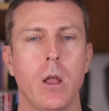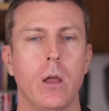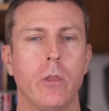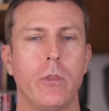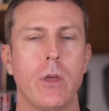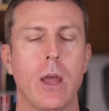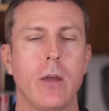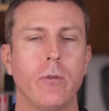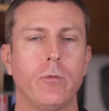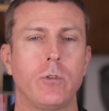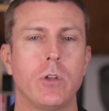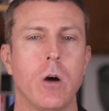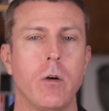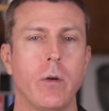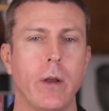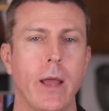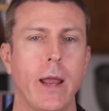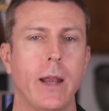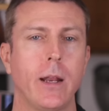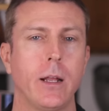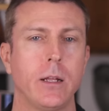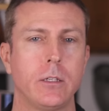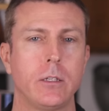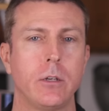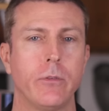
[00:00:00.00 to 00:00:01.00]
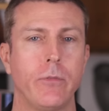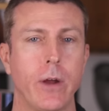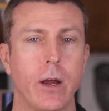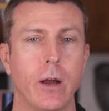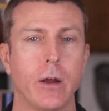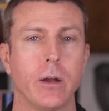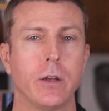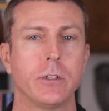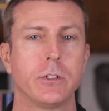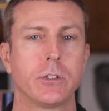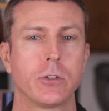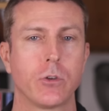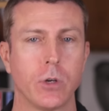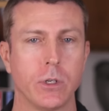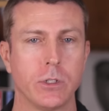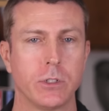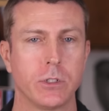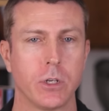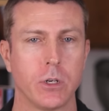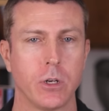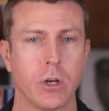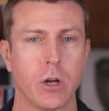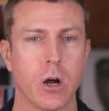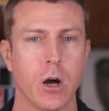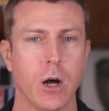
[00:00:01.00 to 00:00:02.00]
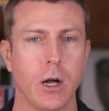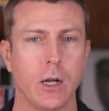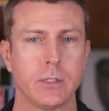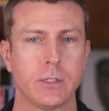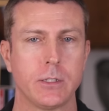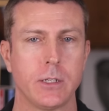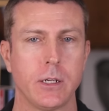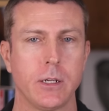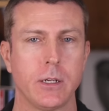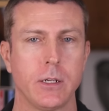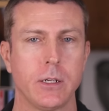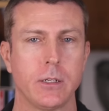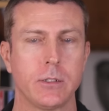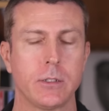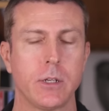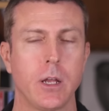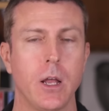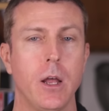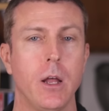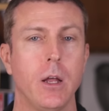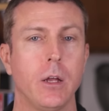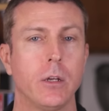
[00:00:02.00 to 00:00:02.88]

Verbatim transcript: They've donated to various Christian causes,